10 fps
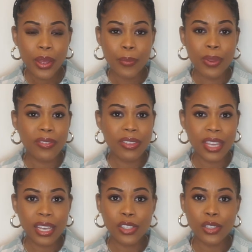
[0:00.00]
With
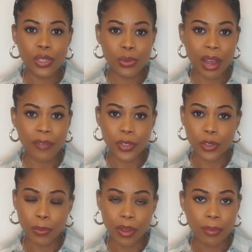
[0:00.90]
this, you do have to
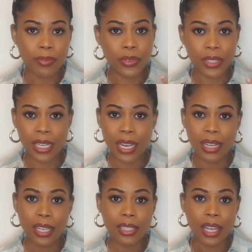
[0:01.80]
top it up through the day.
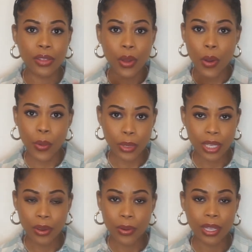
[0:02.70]
That's like the
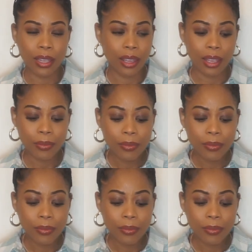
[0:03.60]
only thing.